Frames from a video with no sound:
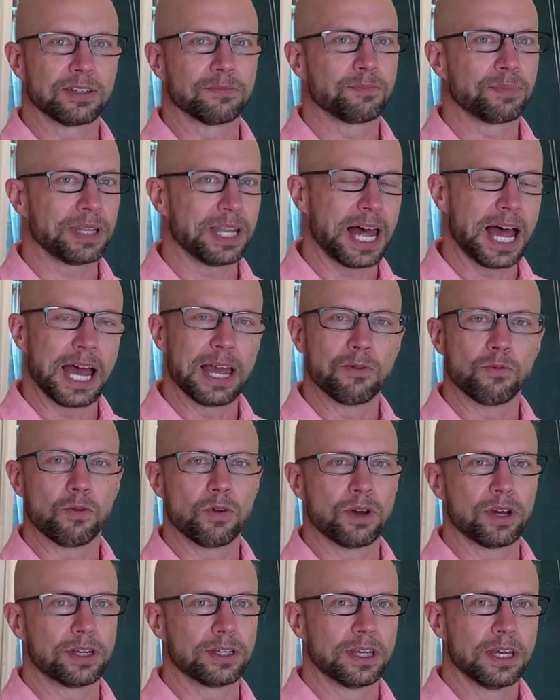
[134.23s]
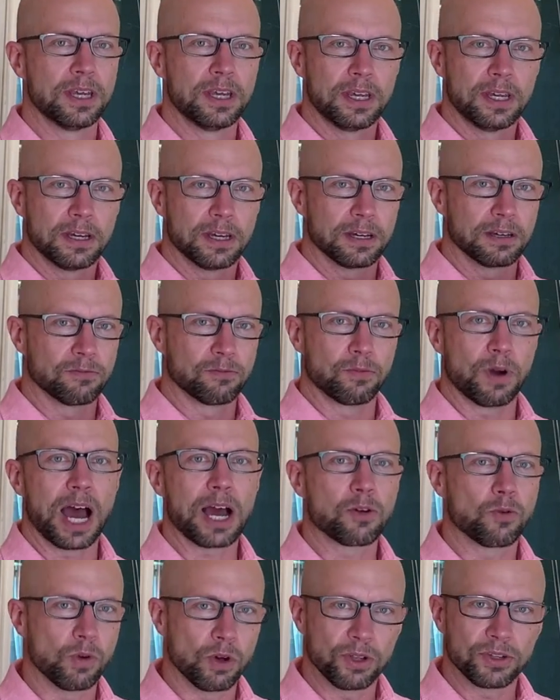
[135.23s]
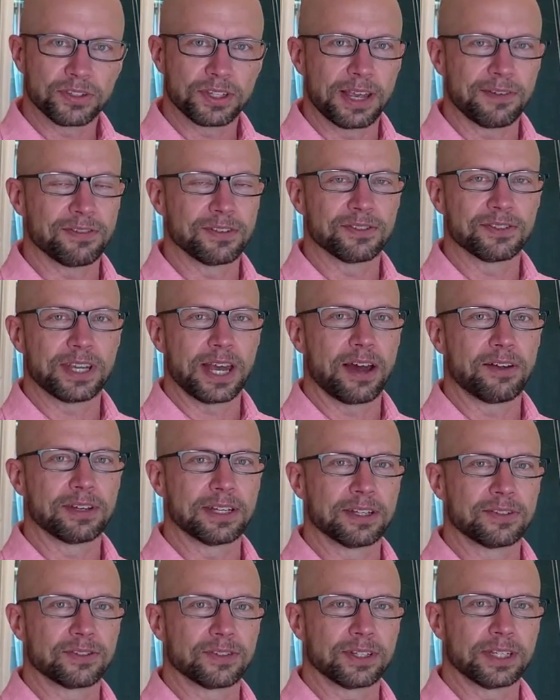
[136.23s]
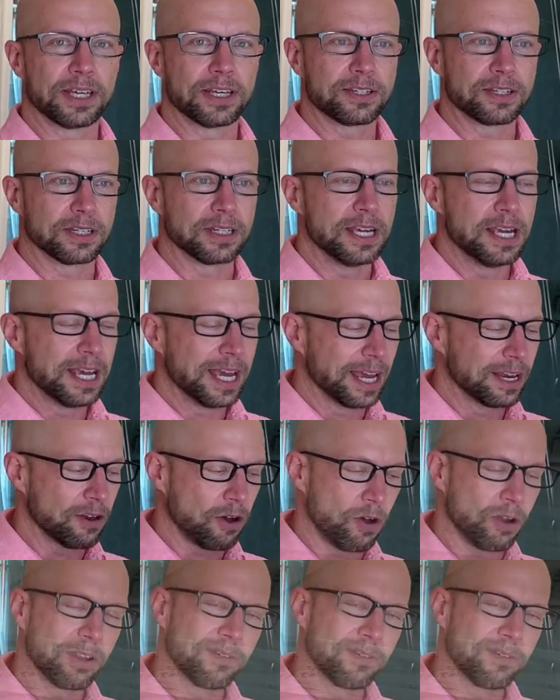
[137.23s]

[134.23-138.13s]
plywood, rock wool safe and sound insulation, and all of